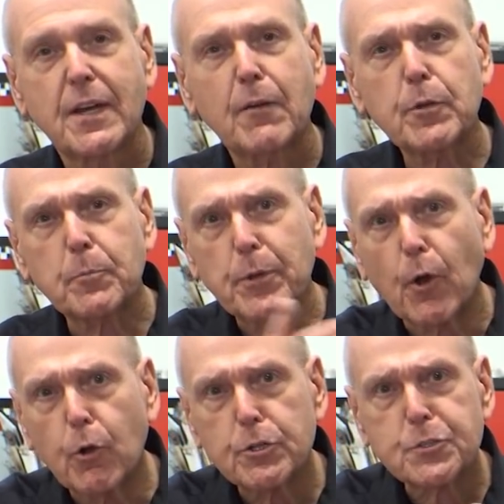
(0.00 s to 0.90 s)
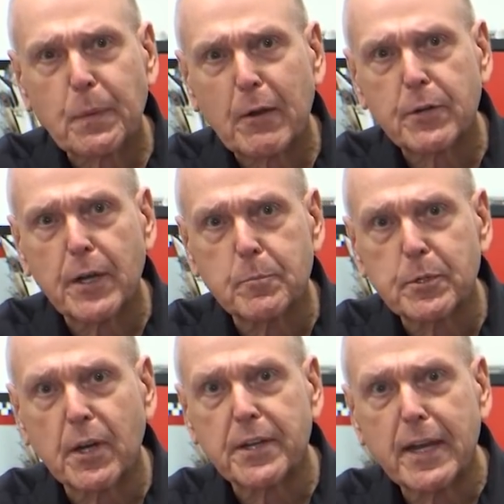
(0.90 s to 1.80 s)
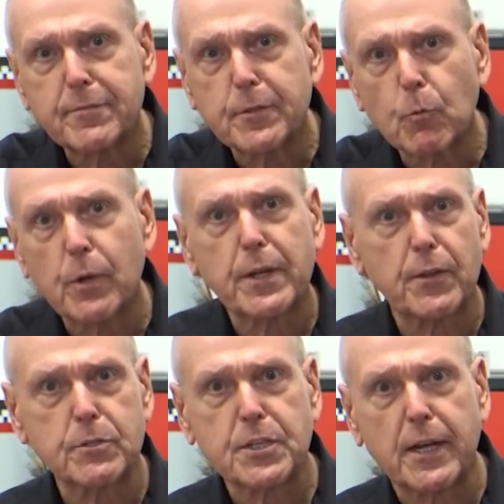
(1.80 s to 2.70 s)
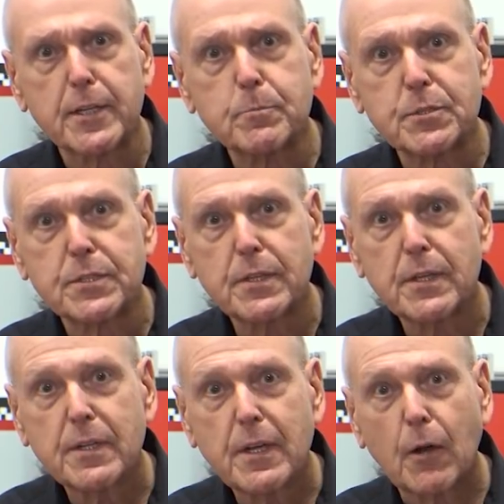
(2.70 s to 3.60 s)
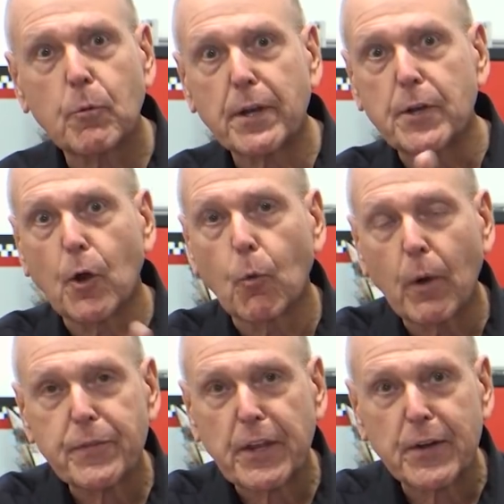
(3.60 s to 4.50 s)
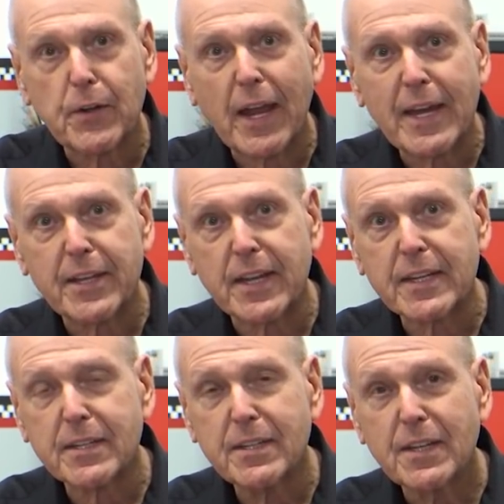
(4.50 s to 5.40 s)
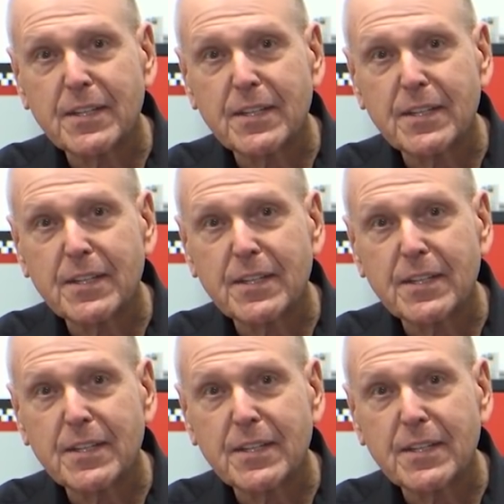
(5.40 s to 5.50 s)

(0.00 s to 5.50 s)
I want to put a horsepower number on every one of those items I want to know what they're adding.